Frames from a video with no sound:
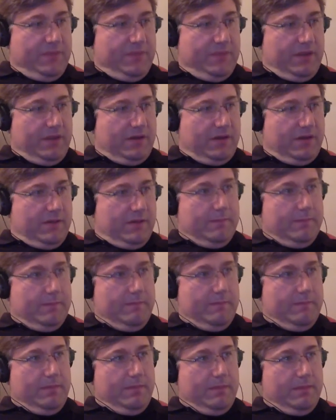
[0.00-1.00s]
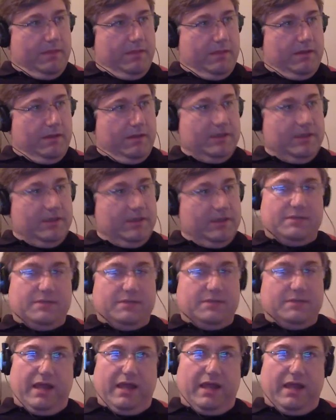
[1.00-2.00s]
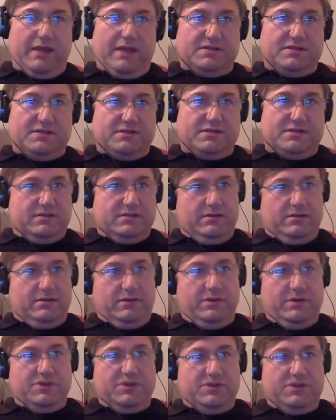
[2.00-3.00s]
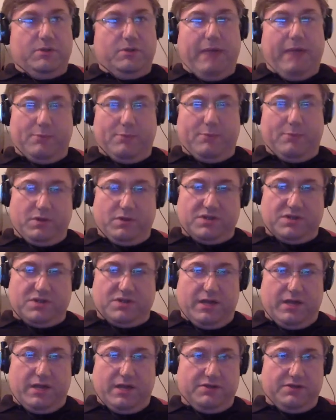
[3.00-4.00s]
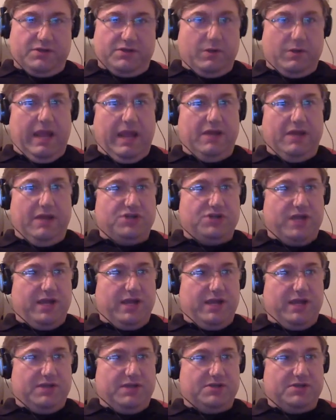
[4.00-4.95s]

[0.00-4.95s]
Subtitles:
at least in my case, there is no paperwork signed, there's no handshake.